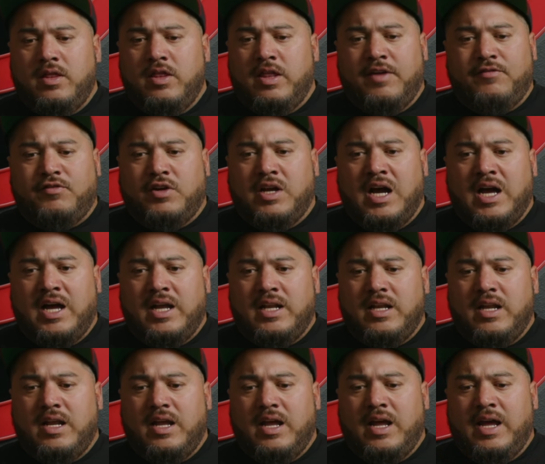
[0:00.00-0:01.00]
they've got
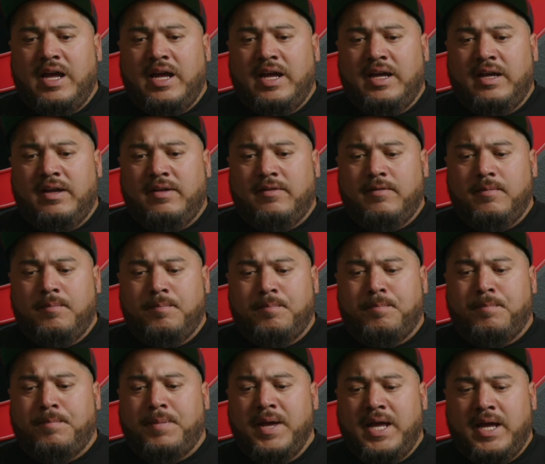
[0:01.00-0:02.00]
a
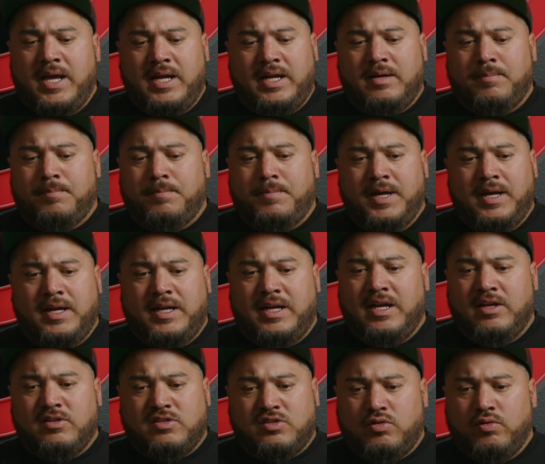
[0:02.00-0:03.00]
big
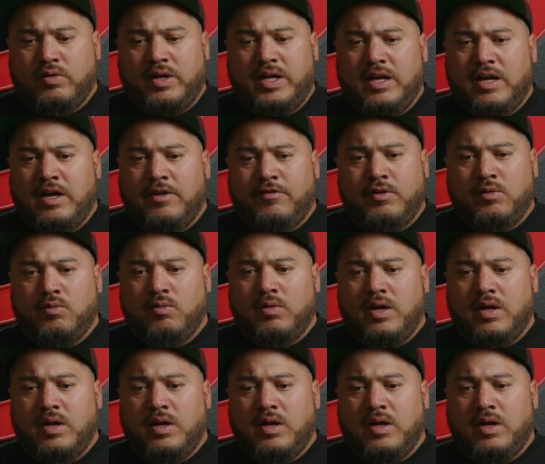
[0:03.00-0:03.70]
history of